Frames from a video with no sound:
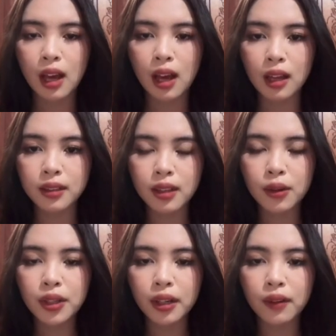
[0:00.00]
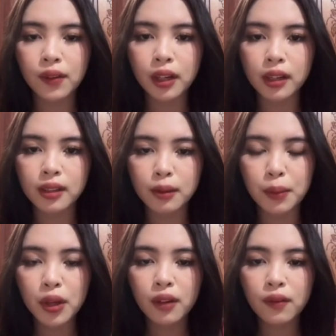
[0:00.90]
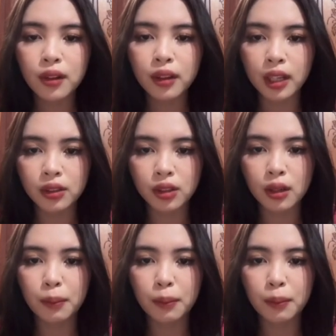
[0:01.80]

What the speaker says: Although the river is a beautiful natural